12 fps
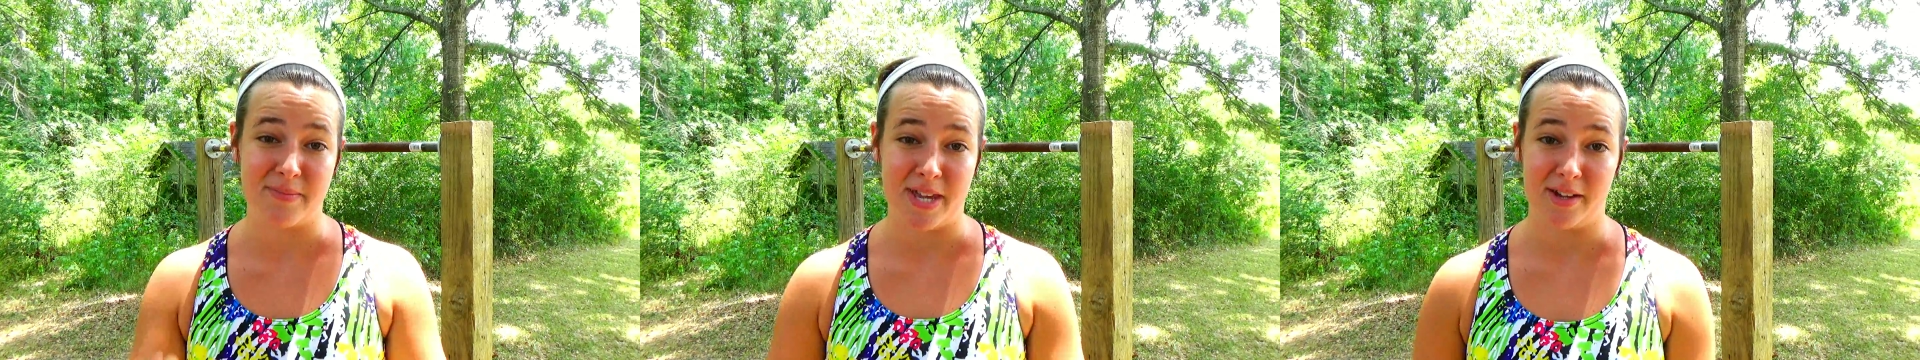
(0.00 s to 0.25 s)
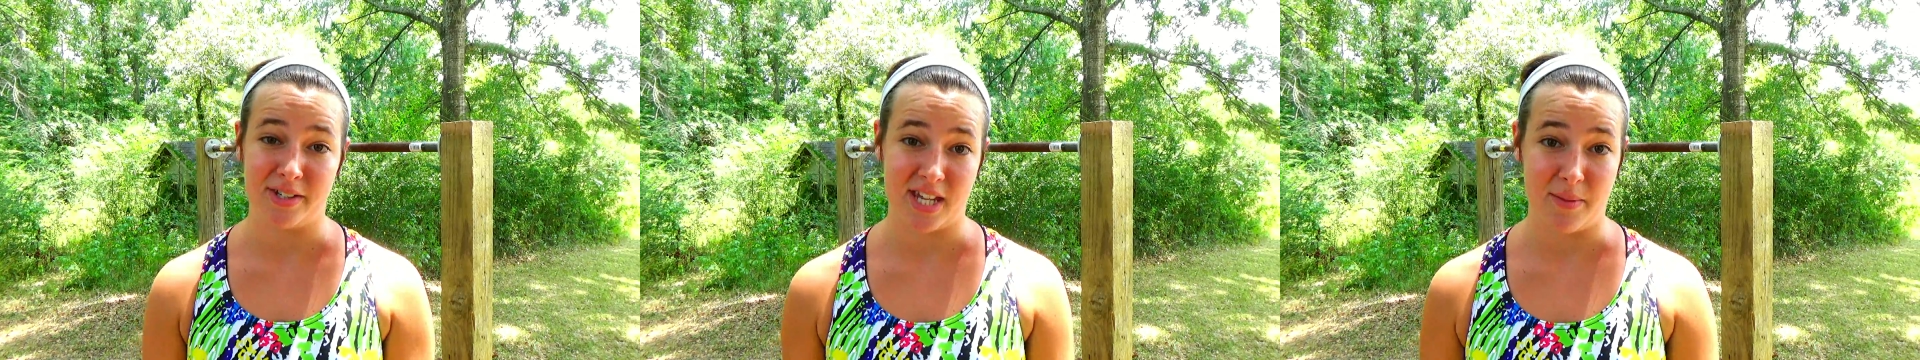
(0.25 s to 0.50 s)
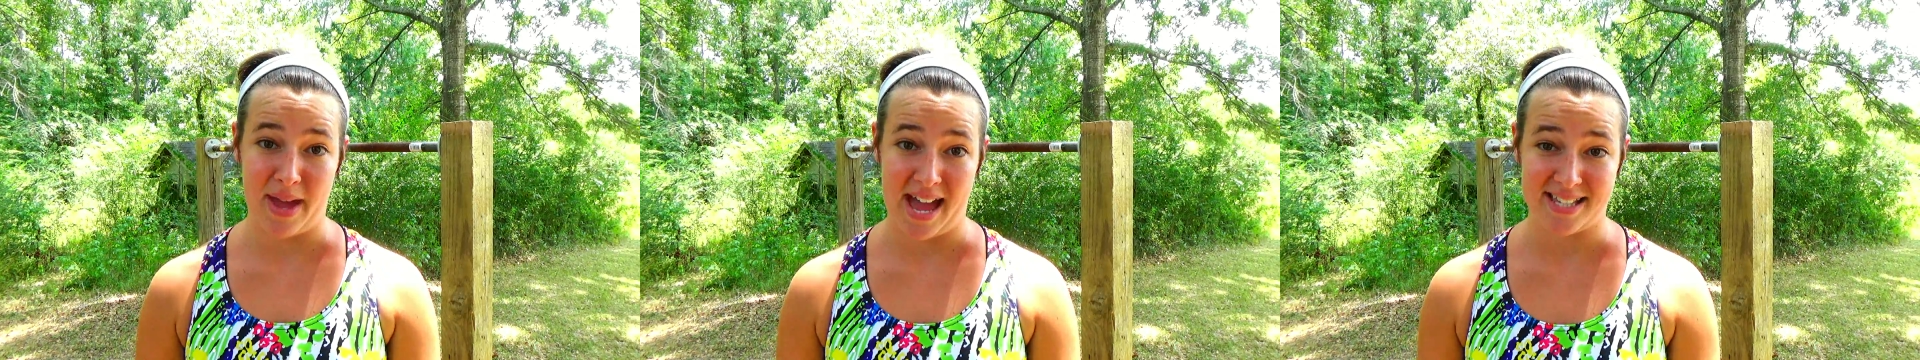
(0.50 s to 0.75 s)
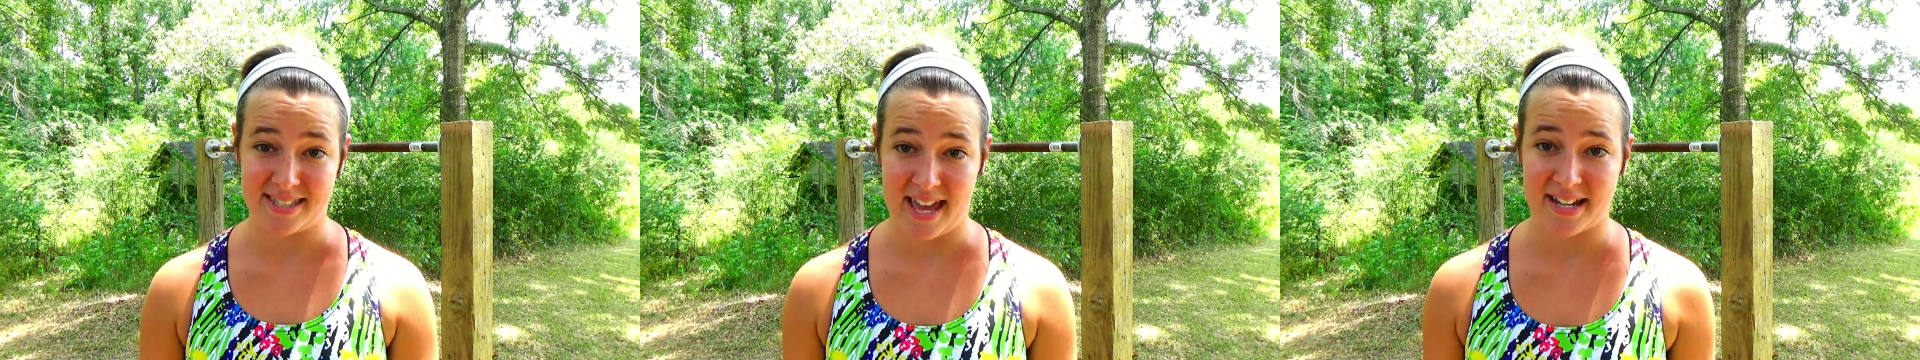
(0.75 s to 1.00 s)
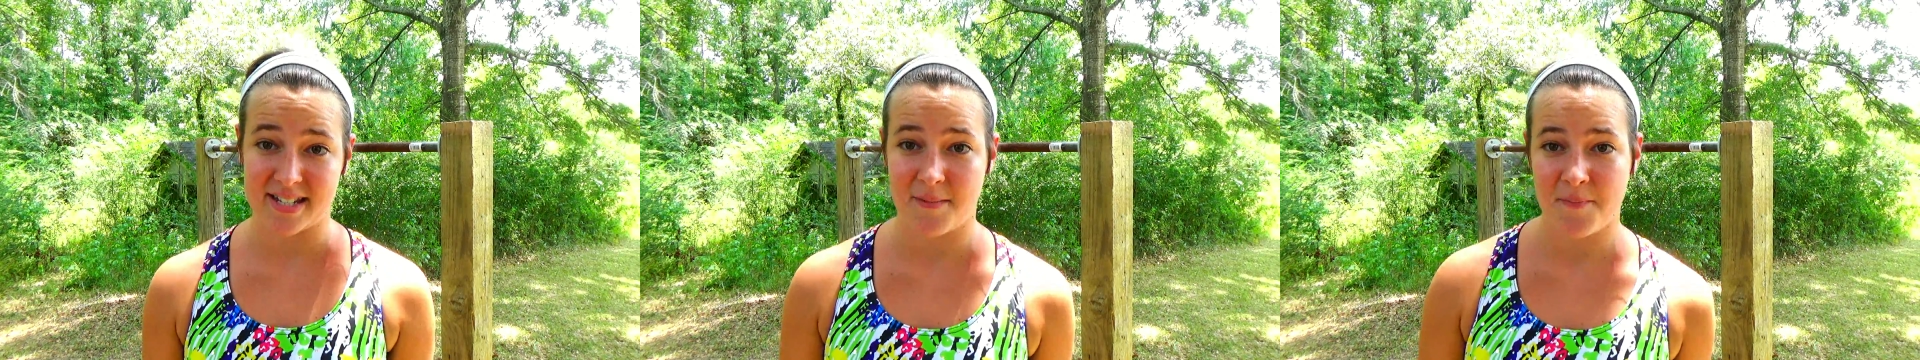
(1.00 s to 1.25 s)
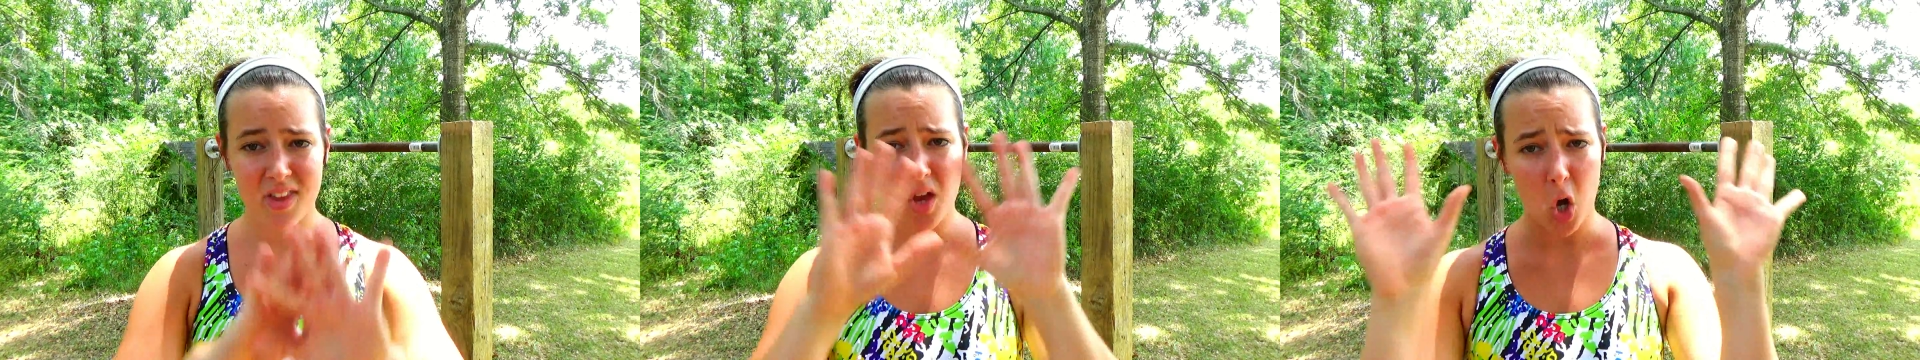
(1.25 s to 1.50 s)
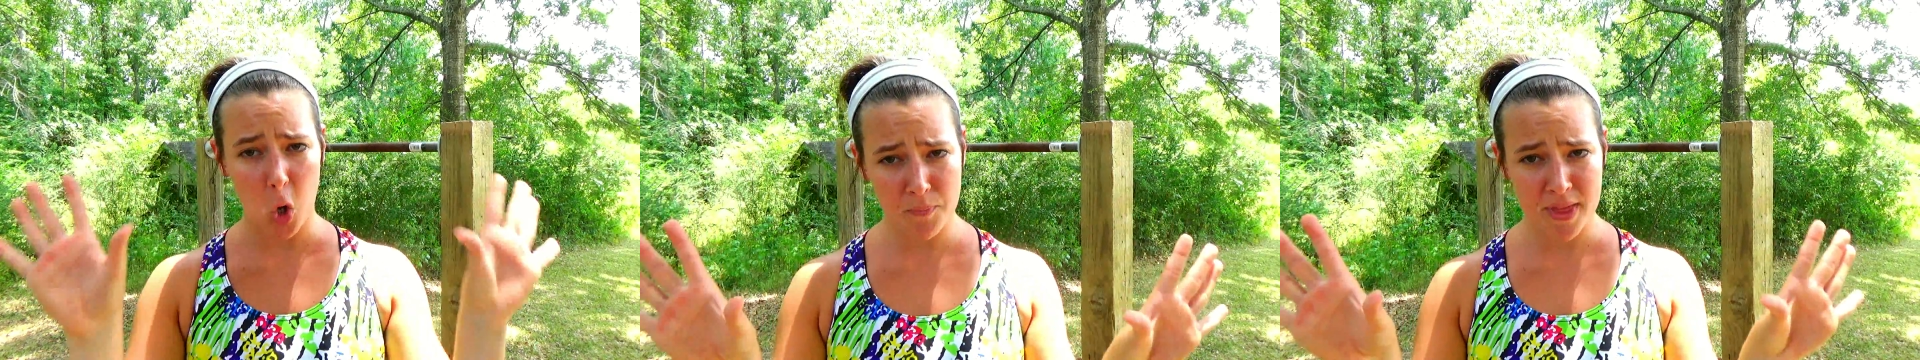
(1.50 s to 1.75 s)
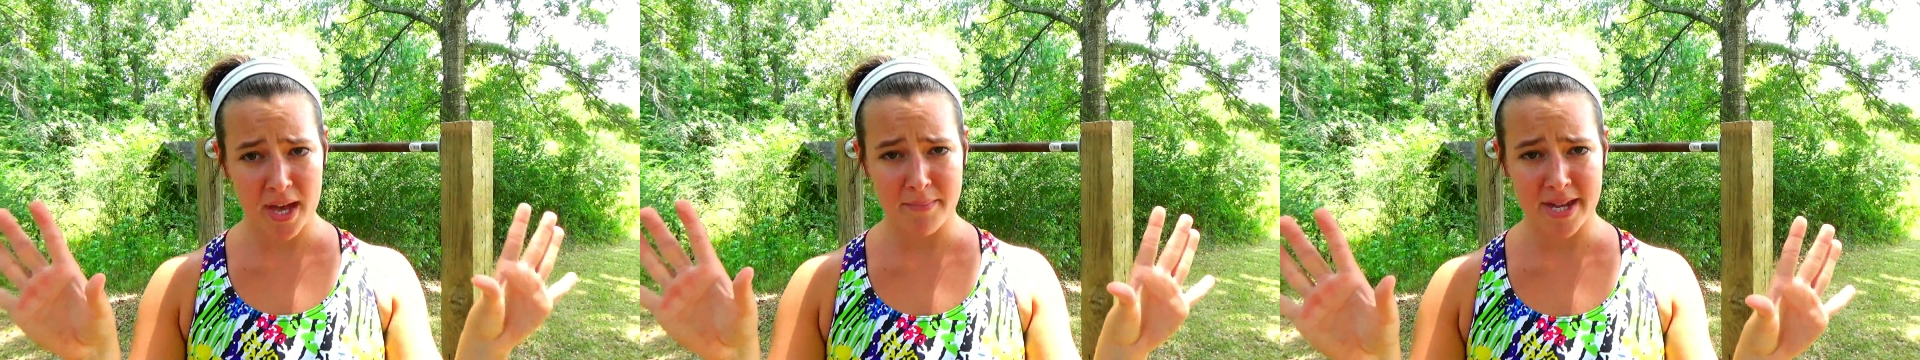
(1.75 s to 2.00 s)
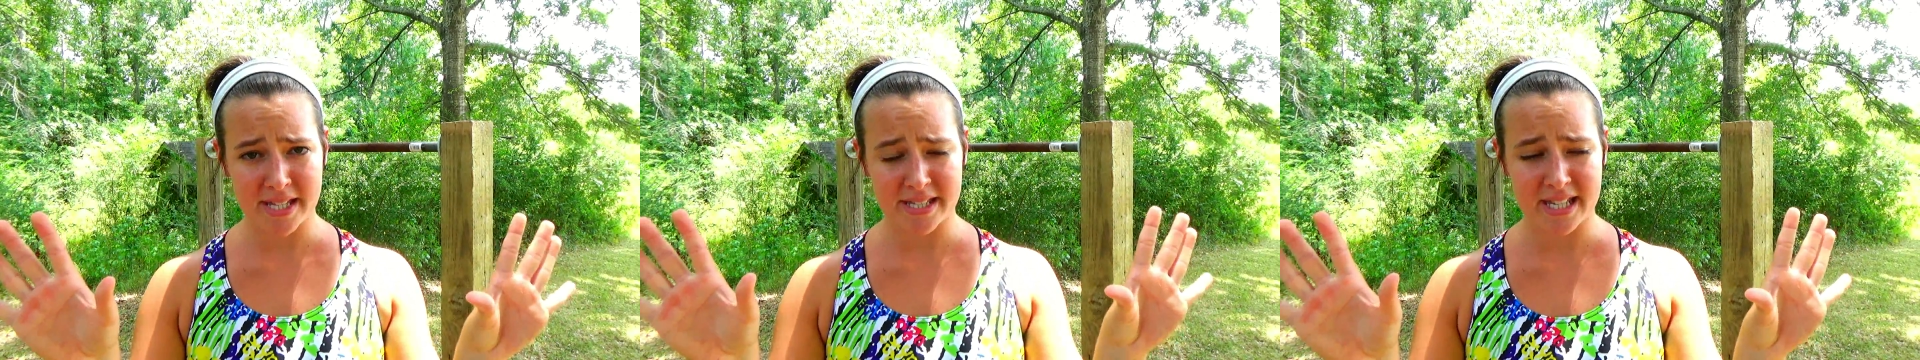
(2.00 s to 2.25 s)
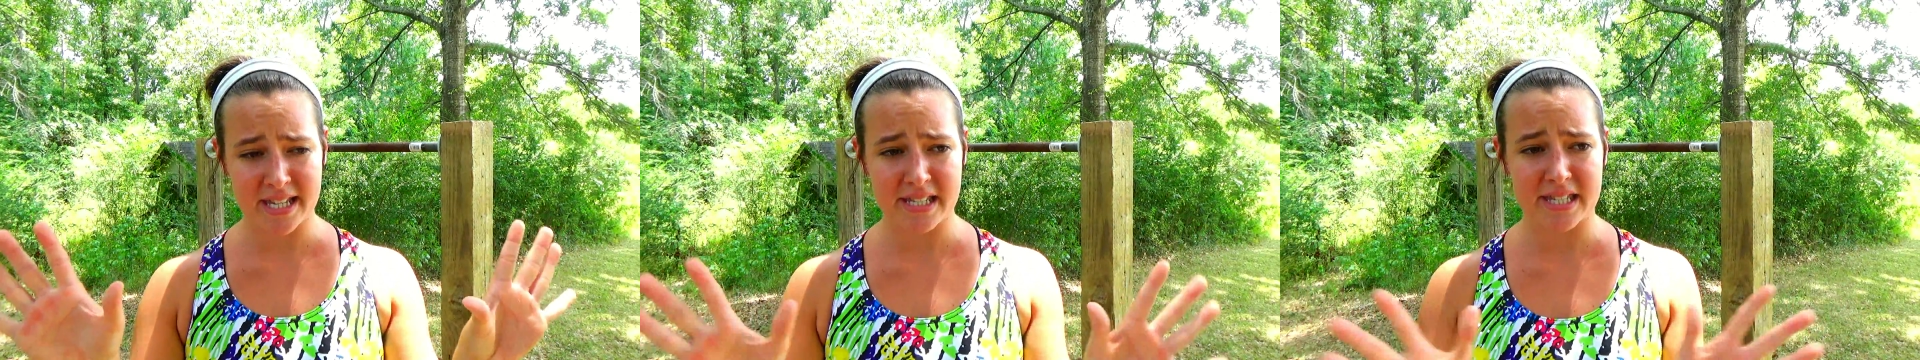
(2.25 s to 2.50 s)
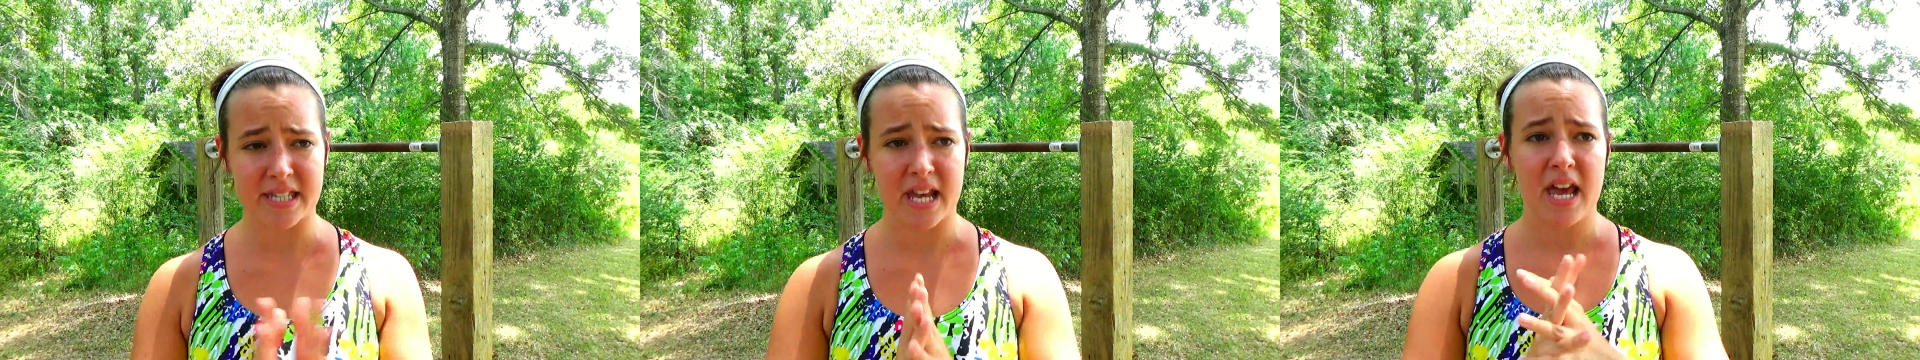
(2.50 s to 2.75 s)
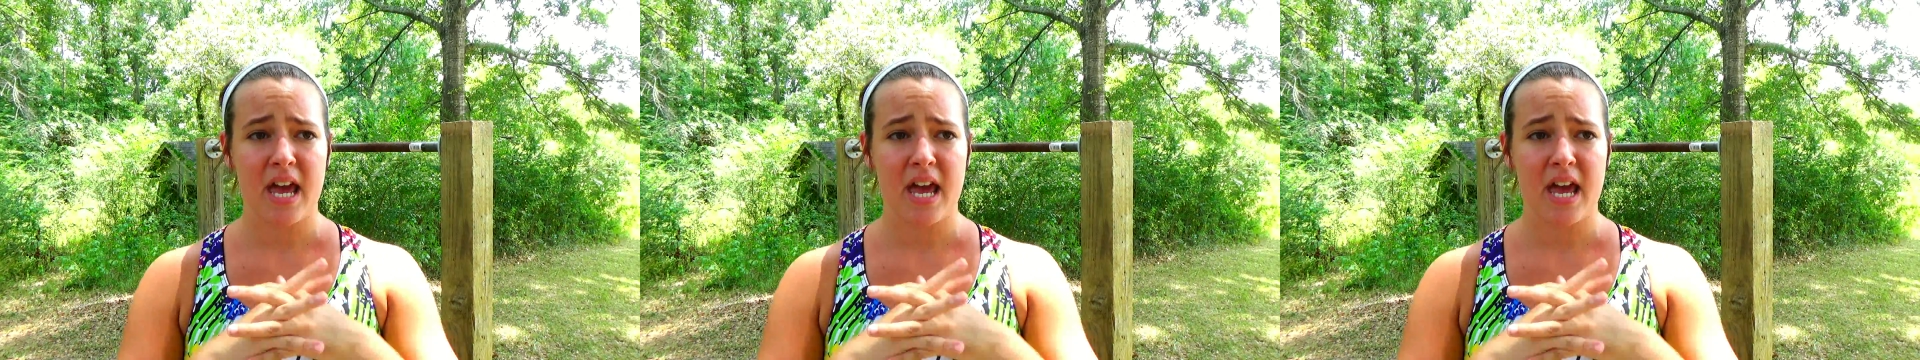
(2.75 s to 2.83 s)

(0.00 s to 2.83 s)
be able to get past that. Hope that makes sense.